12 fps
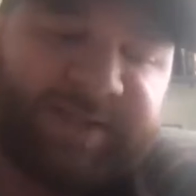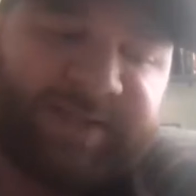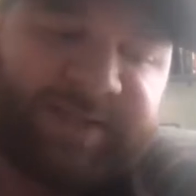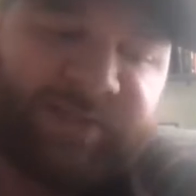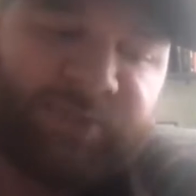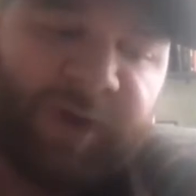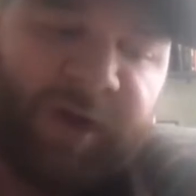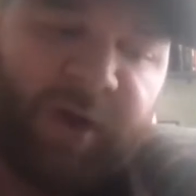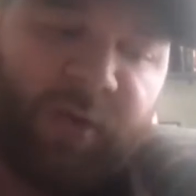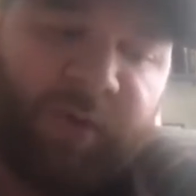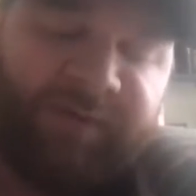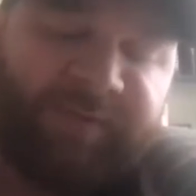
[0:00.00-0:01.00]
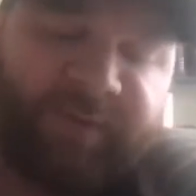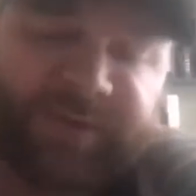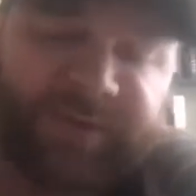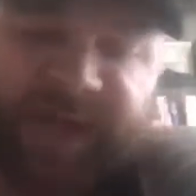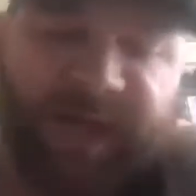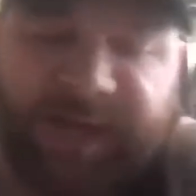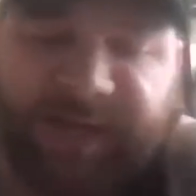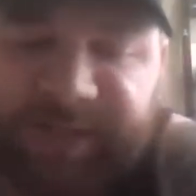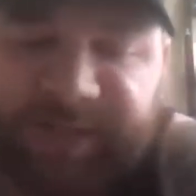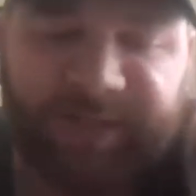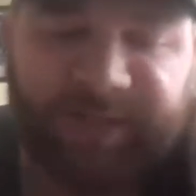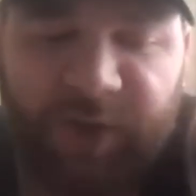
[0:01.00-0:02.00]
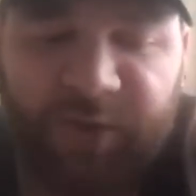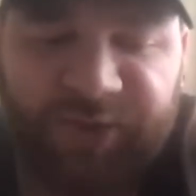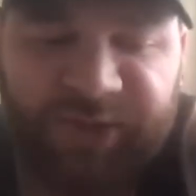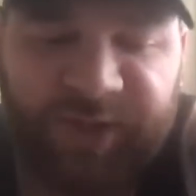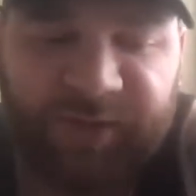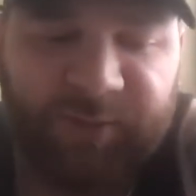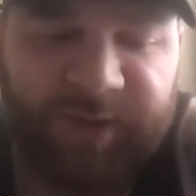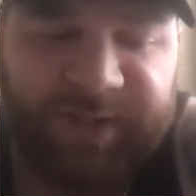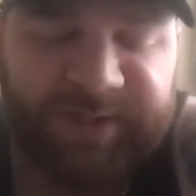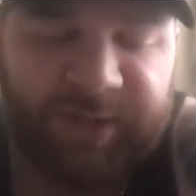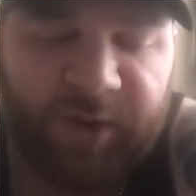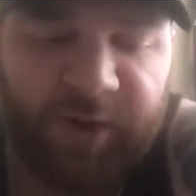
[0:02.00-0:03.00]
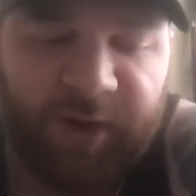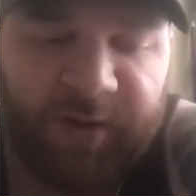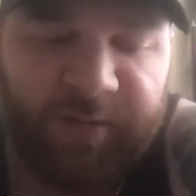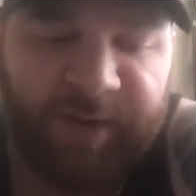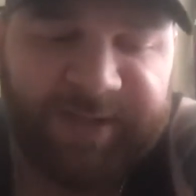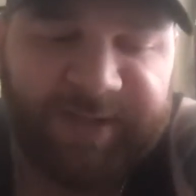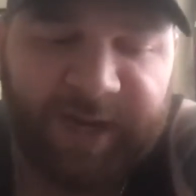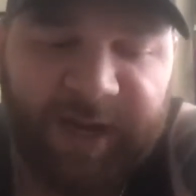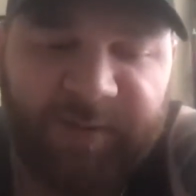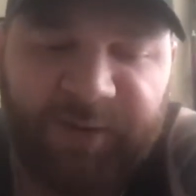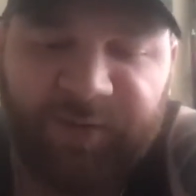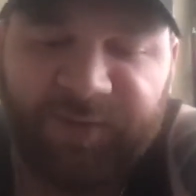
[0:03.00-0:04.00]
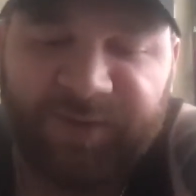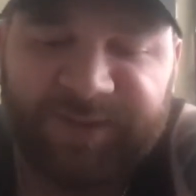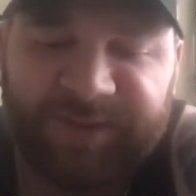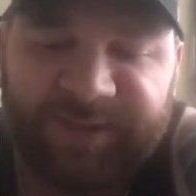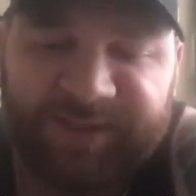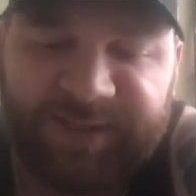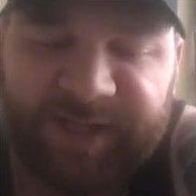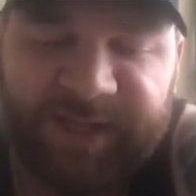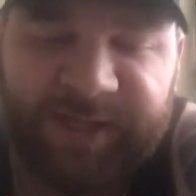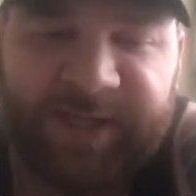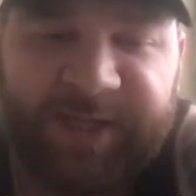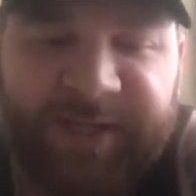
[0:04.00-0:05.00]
this as well. When I first got into coaching was during my time at University of Kentucky.